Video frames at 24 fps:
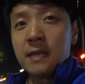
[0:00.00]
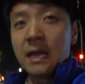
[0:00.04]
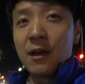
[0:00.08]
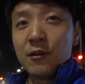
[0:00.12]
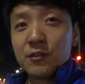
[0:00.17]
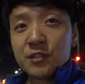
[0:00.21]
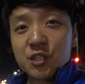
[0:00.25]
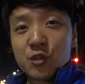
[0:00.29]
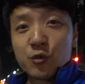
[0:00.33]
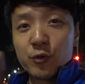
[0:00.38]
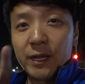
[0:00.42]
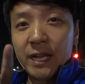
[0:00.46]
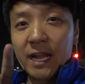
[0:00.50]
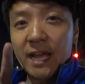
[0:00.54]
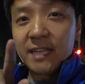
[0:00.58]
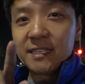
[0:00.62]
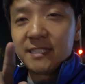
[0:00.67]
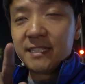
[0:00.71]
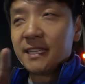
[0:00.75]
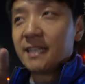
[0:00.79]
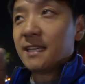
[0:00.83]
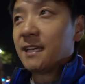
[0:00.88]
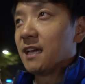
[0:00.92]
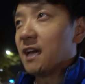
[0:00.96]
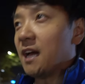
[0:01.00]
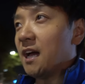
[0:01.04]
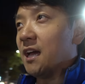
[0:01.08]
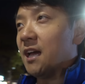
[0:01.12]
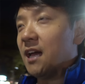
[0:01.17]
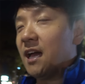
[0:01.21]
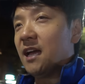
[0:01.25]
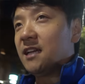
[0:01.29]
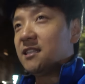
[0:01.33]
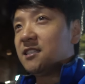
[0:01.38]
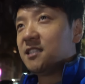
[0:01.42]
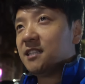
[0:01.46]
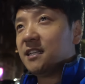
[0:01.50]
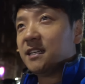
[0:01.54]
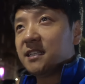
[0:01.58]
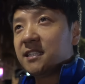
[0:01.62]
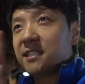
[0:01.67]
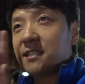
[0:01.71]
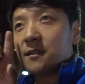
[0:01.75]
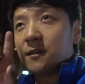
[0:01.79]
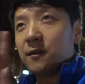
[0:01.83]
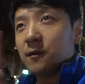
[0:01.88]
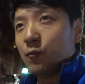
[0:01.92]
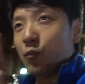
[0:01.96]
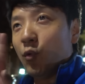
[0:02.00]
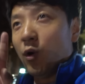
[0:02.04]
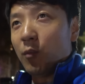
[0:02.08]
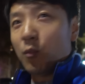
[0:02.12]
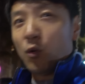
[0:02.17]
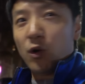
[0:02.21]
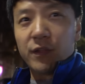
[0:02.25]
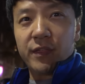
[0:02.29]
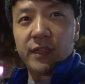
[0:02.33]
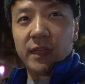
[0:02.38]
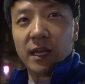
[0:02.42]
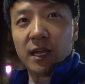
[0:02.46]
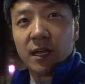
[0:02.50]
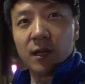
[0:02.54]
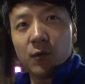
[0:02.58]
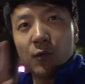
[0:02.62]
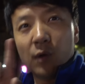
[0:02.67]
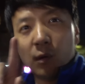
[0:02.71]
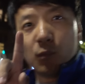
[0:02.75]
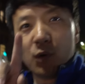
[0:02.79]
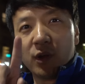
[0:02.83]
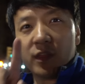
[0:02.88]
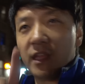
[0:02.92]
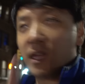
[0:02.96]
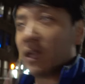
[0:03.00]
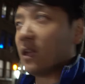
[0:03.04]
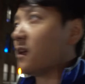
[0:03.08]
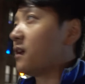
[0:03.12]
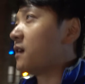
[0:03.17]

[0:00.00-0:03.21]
That was a great IC. I, I just need one more thing, one more thing.